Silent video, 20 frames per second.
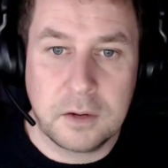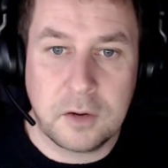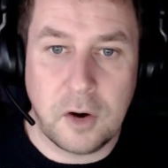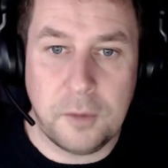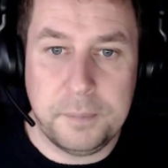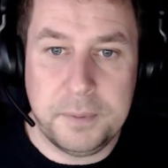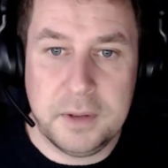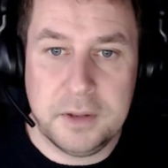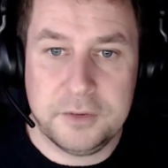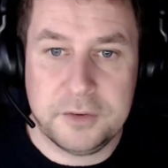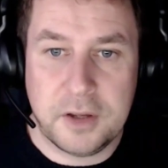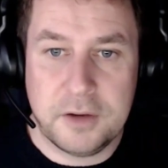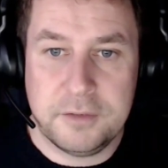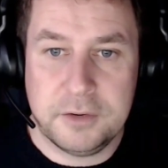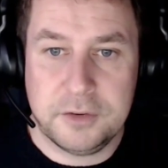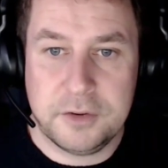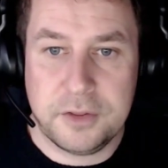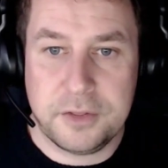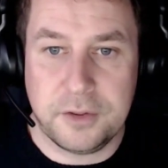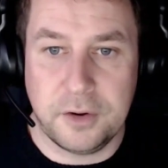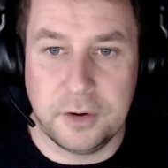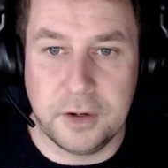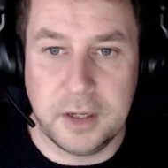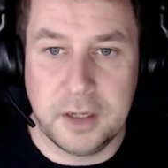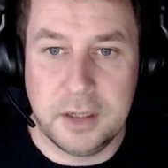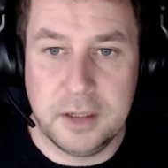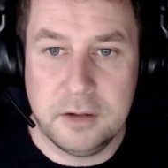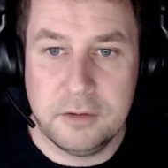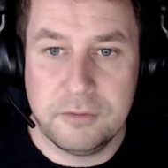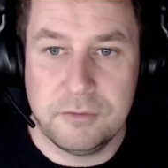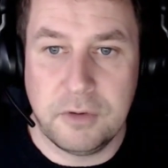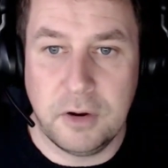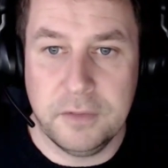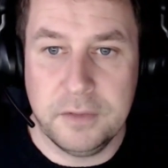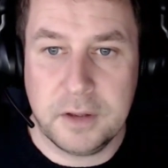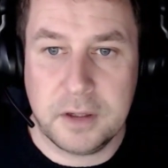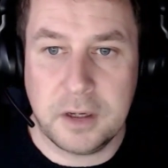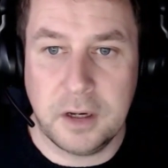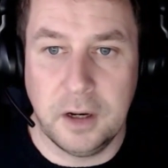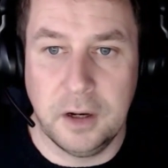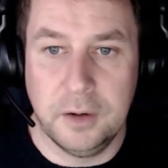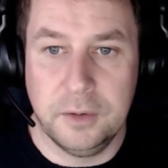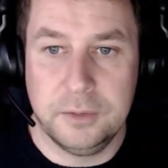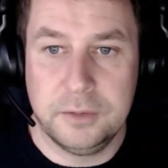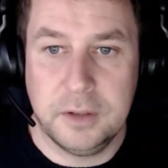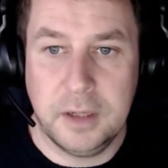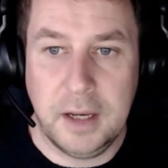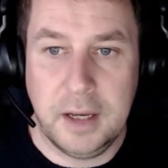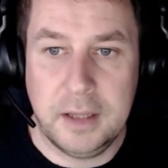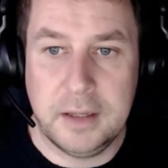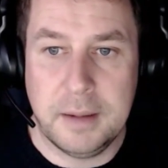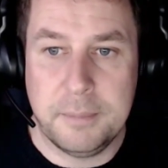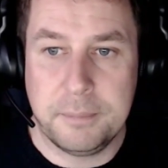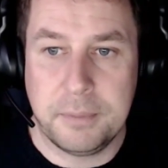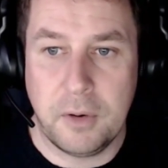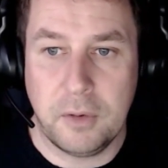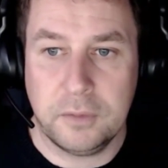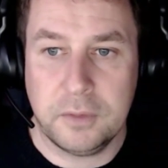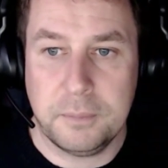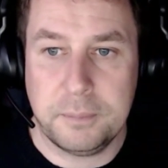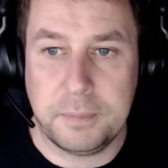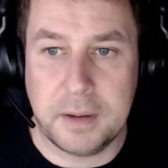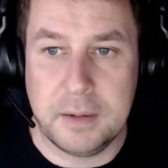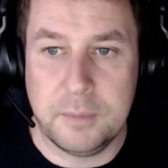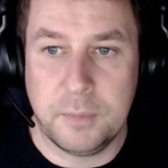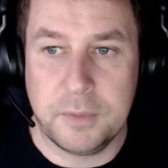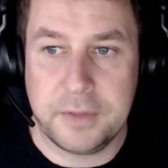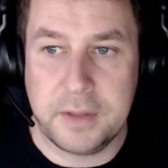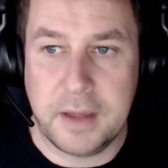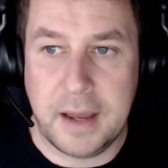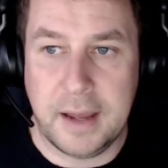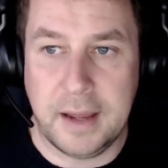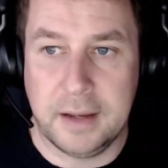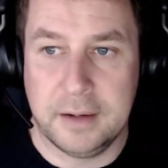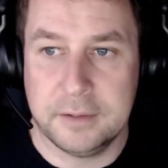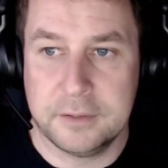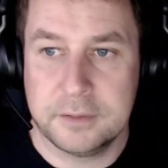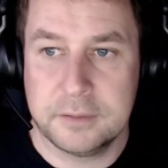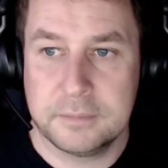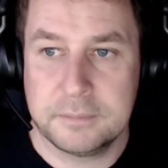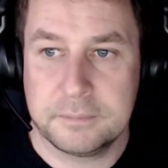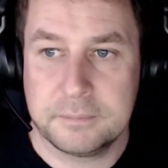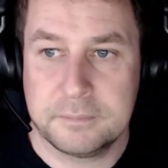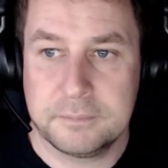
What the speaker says: Copy this over to Thonny, run the code, and then block the beam with your hand.